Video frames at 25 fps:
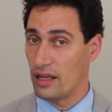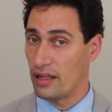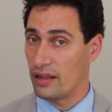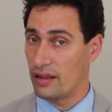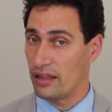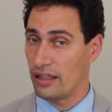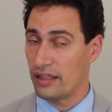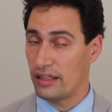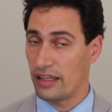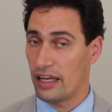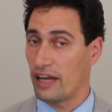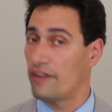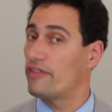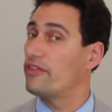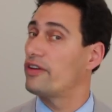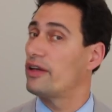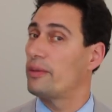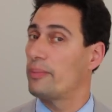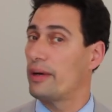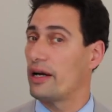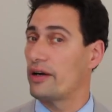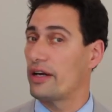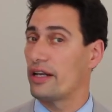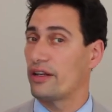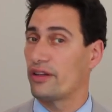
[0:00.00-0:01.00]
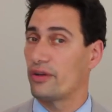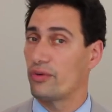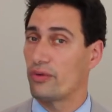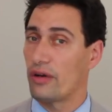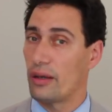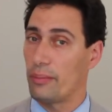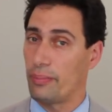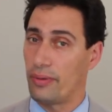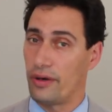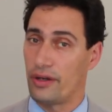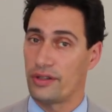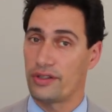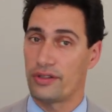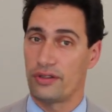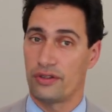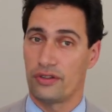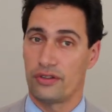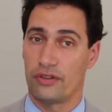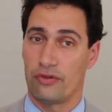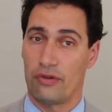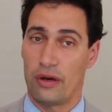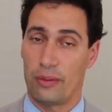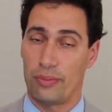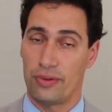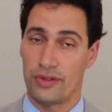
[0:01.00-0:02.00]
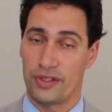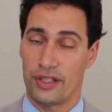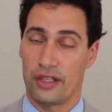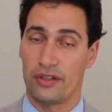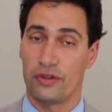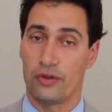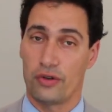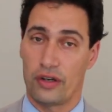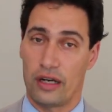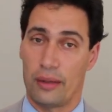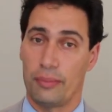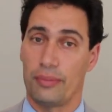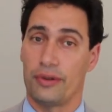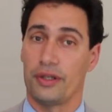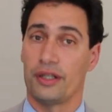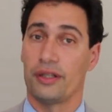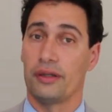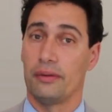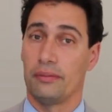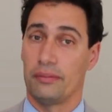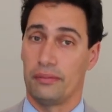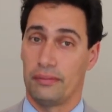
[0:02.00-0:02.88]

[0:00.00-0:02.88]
think carefully about getting the right person to represent your company.